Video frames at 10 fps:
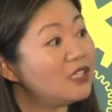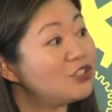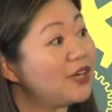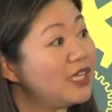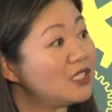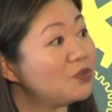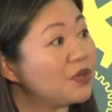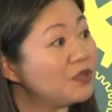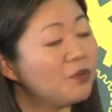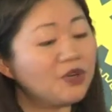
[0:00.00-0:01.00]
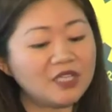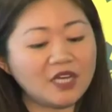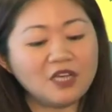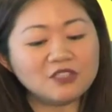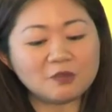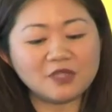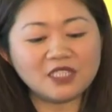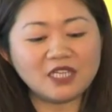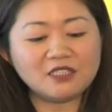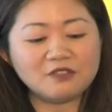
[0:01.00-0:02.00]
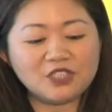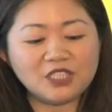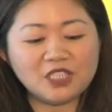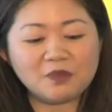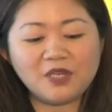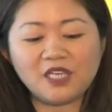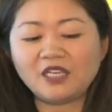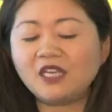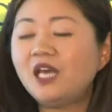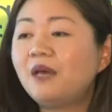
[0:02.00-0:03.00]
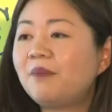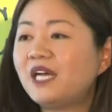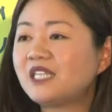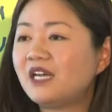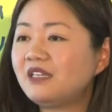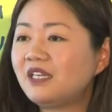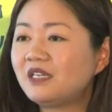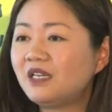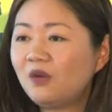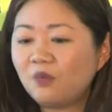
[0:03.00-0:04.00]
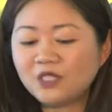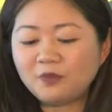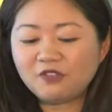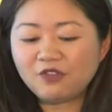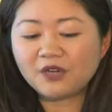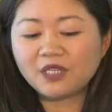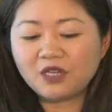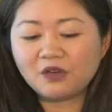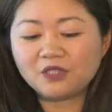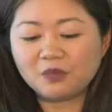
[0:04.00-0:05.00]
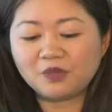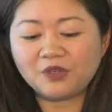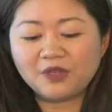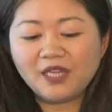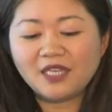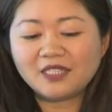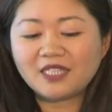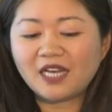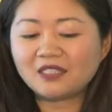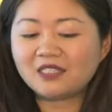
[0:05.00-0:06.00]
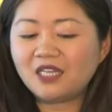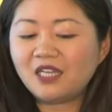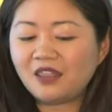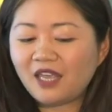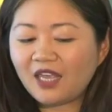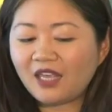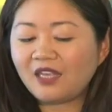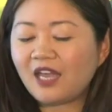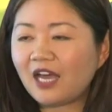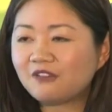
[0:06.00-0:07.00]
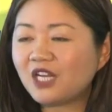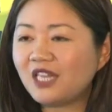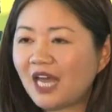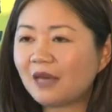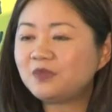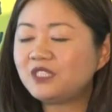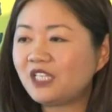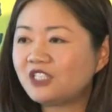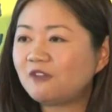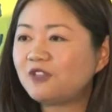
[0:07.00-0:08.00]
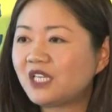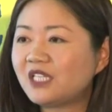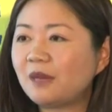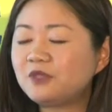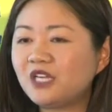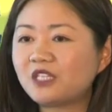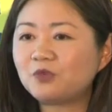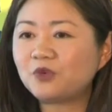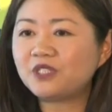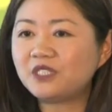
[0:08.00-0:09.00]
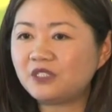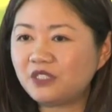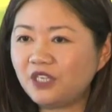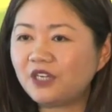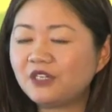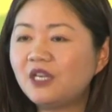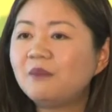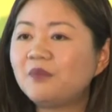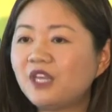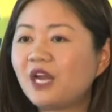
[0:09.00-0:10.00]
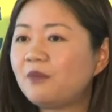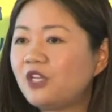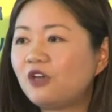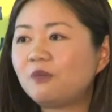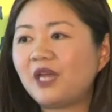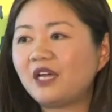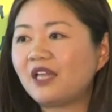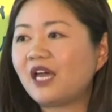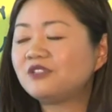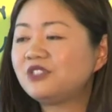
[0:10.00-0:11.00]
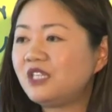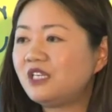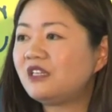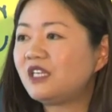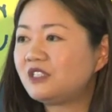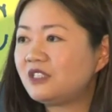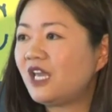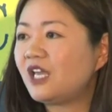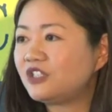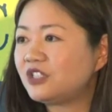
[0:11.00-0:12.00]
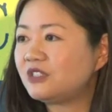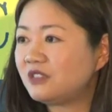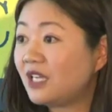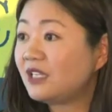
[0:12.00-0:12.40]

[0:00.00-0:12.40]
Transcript: trade is worth more than 100% of GDP. But I think what's been very notable is that they have collapsed. They suffered a collapse in exports this year, but there have been no bailouts in these Asian